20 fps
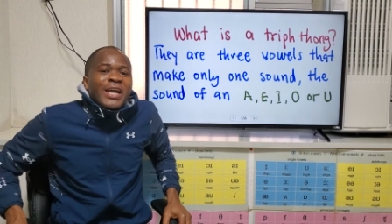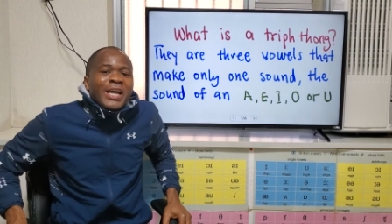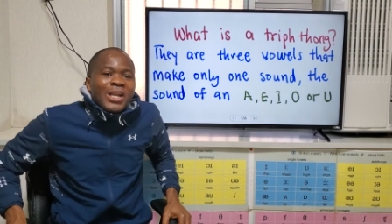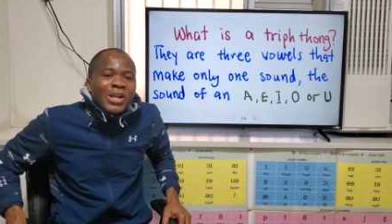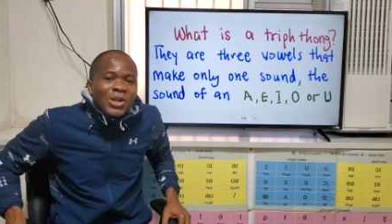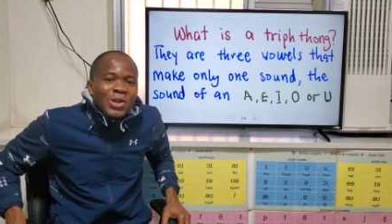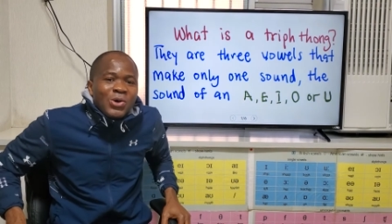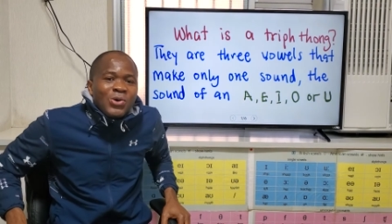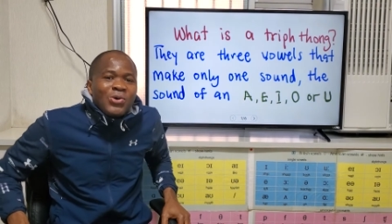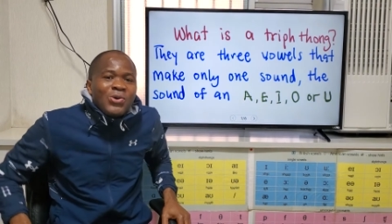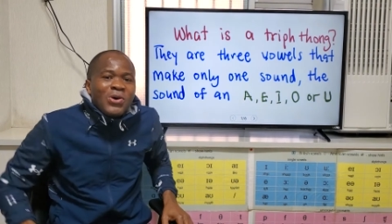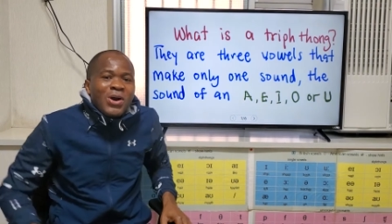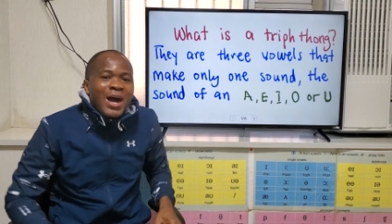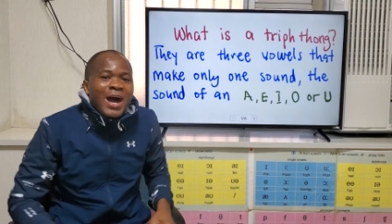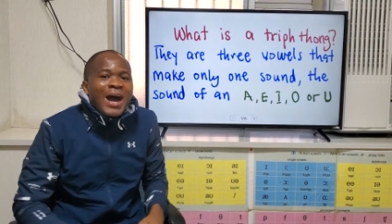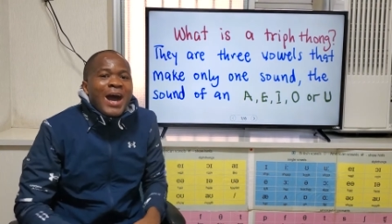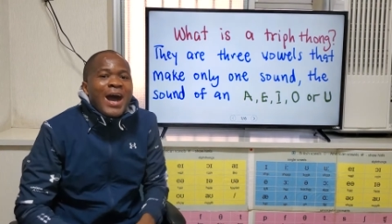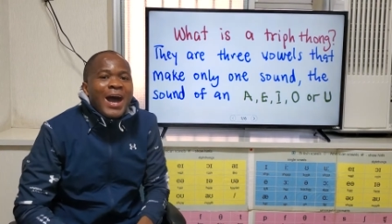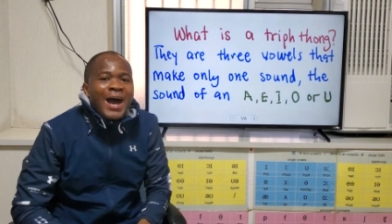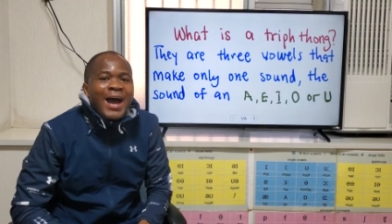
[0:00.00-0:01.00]
hello,
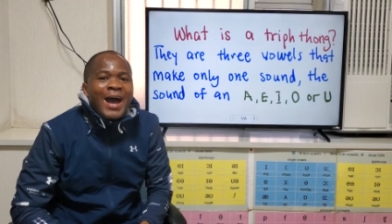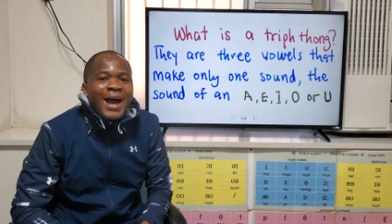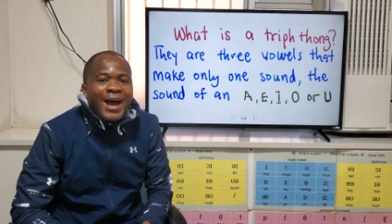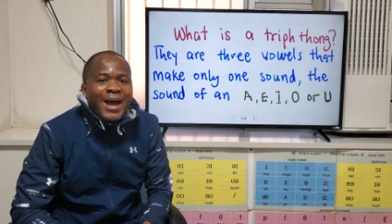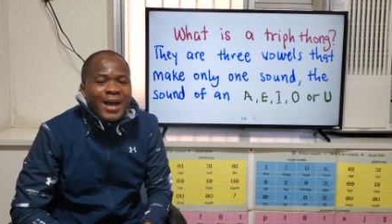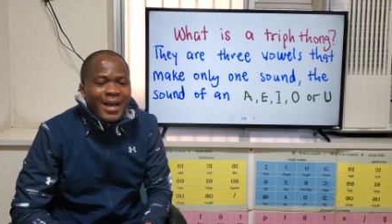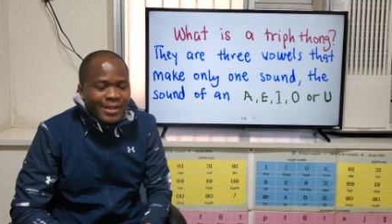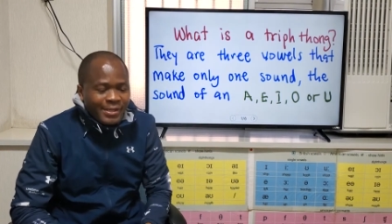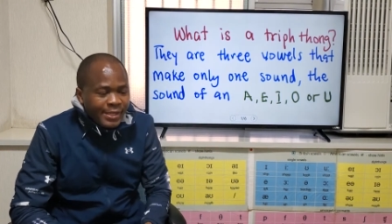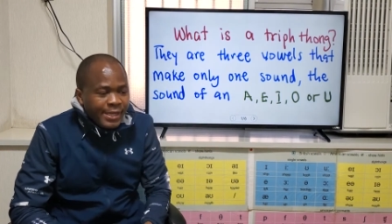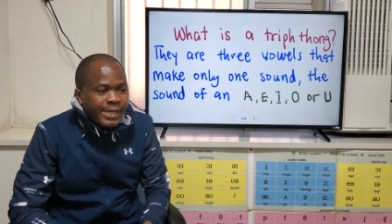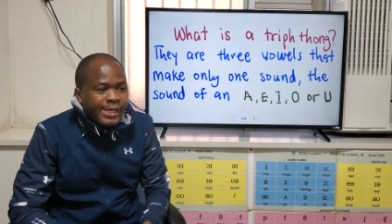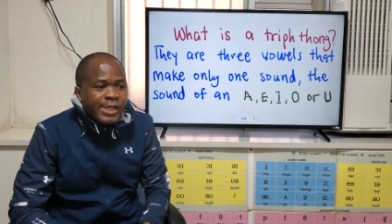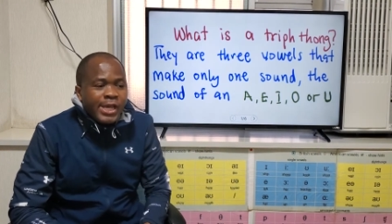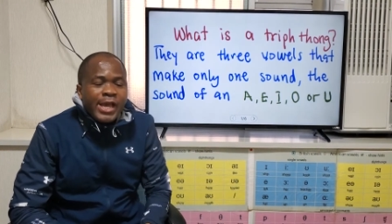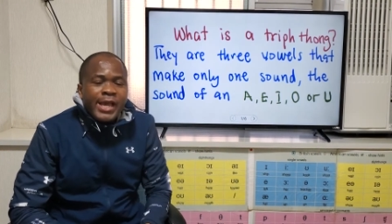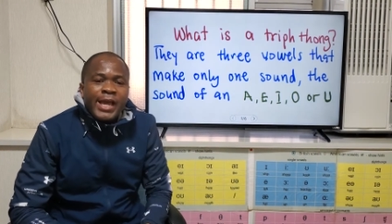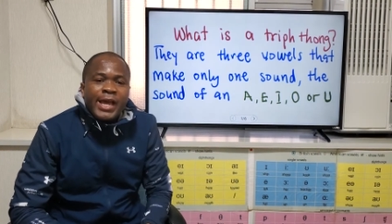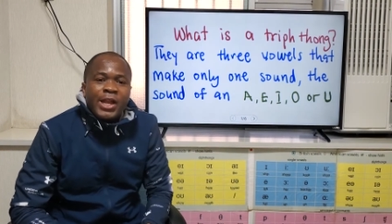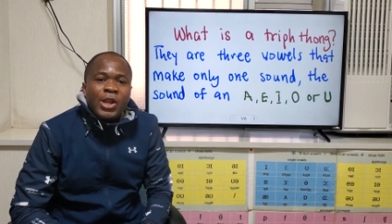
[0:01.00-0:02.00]
ha ha ha.
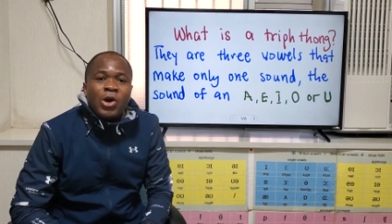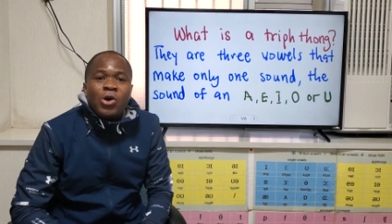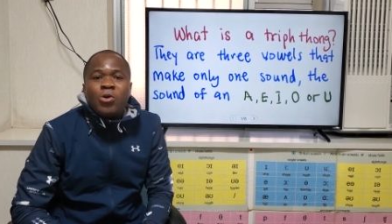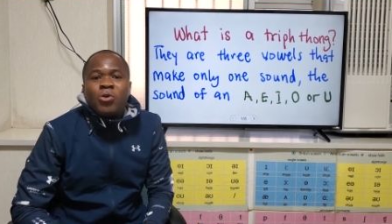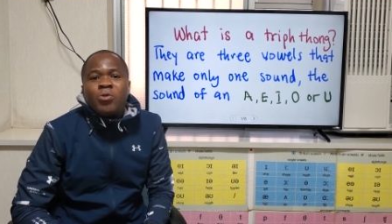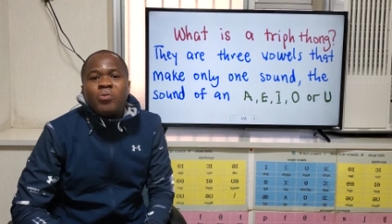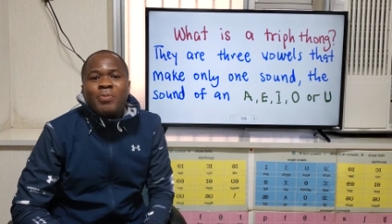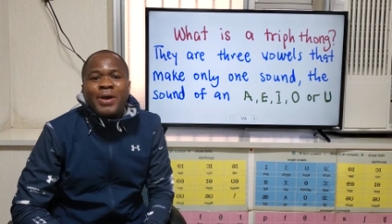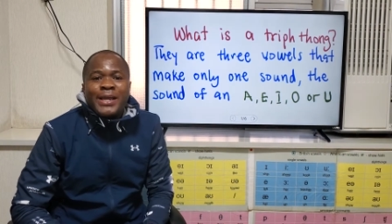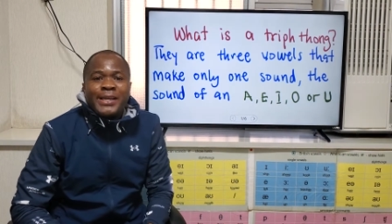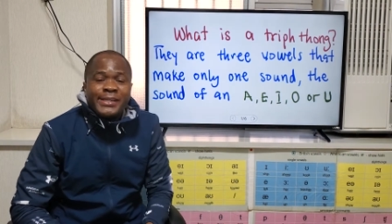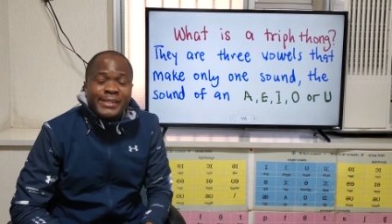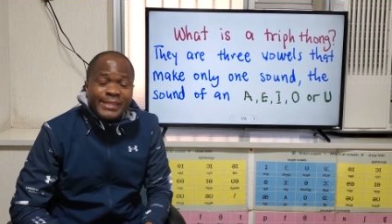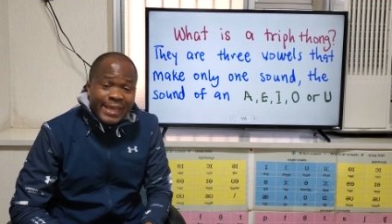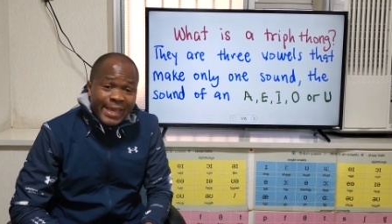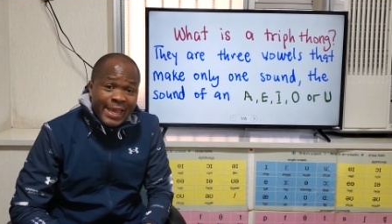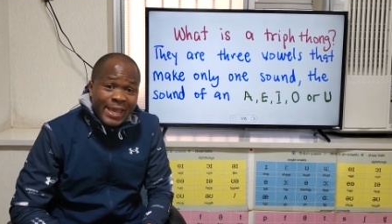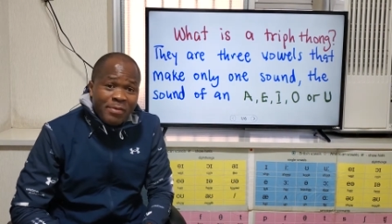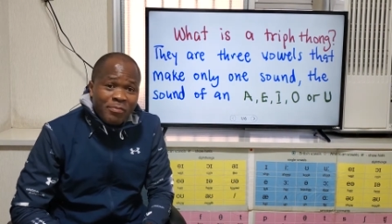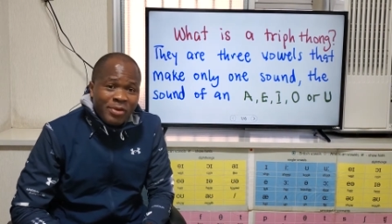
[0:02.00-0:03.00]
Hello, my
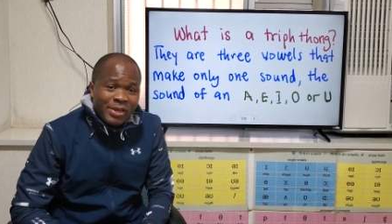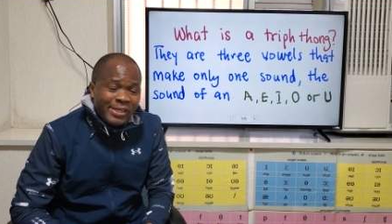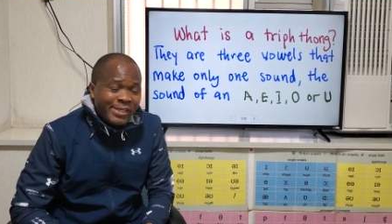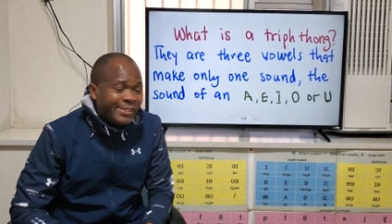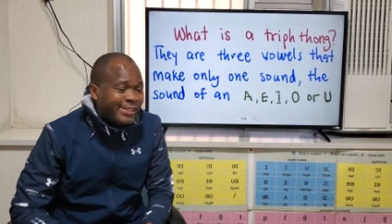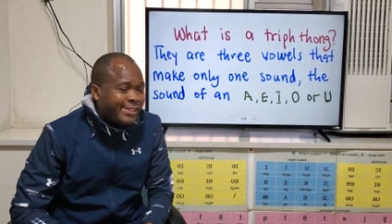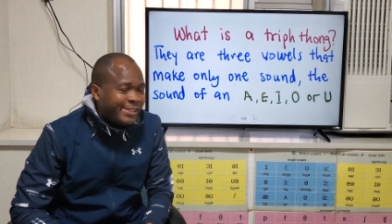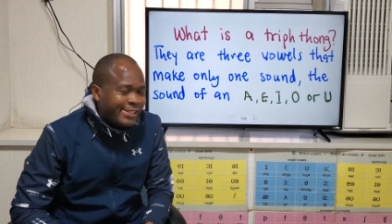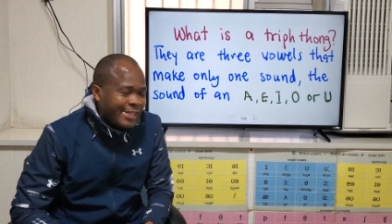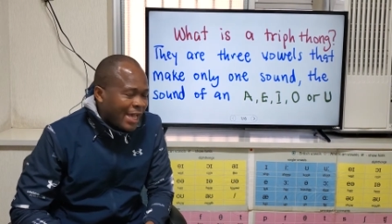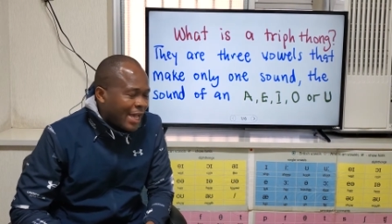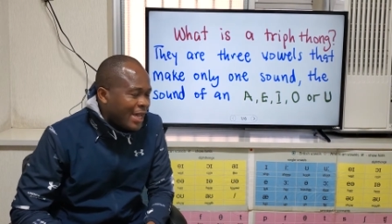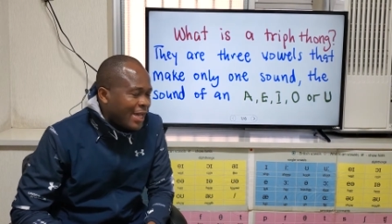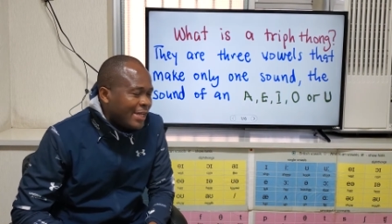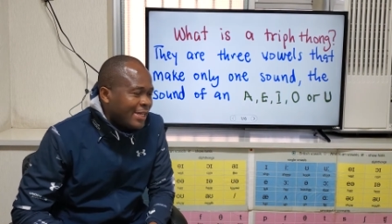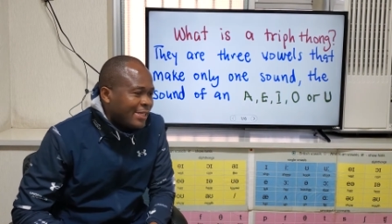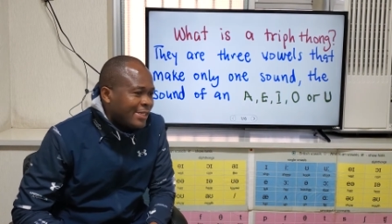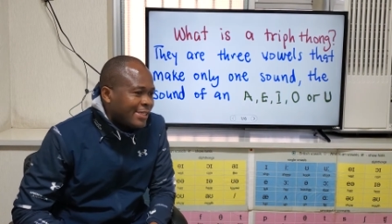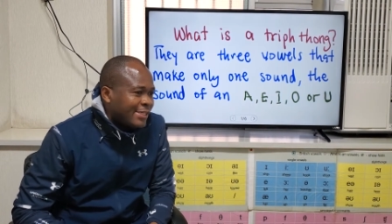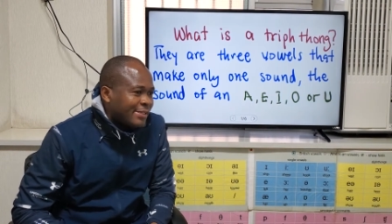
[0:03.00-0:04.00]
name is
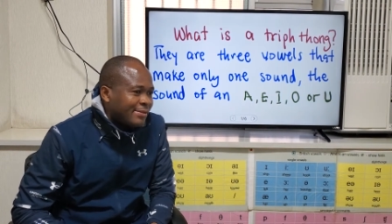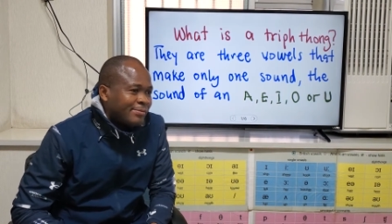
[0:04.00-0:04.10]
Young